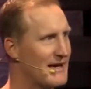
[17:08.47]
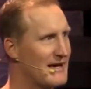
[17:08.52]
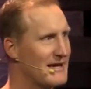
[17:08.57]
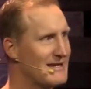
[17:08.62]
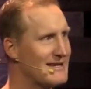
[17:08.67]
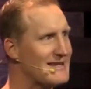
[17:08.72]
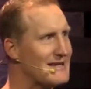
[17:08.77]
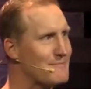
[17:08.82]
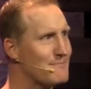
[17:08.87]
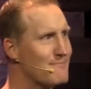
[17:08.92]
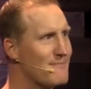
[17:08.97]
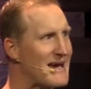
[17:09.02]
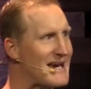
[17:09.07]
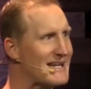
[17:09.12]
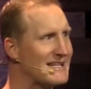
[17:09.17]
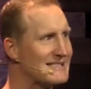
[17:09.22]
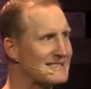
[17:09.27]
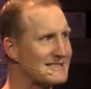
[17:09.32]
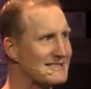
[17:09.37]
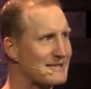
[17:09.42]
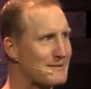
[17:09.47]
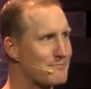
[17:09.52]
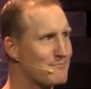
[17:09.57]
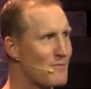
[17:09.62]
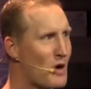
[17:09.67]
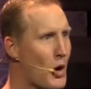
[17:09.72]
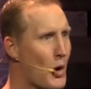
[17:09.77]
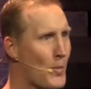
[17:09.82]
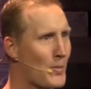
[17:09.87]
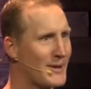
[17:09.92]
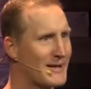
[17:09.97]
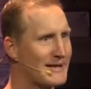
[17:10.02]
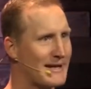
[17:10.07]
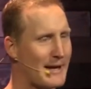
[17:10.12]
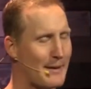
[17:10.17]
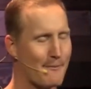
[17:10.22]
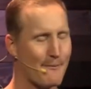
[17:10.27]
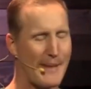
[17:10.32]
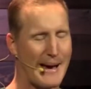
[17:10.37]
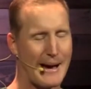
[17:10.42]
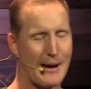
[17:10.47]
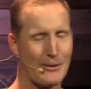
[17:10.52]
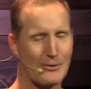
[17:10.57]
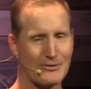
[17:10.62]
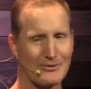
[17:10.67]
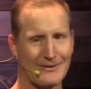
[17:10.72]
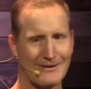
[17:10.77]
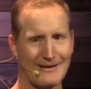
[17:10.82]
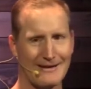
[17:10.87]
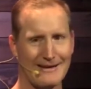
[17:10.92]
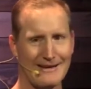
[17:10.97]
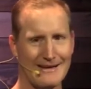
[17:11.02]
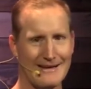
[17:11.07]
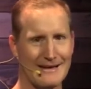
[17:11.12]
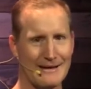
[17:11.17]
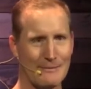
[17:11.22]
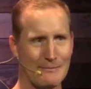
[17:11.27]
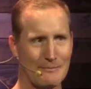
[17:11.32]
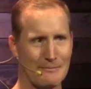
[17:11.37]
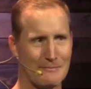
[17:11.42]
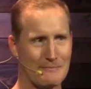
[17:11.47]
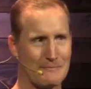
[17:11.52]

he makes the moment about him,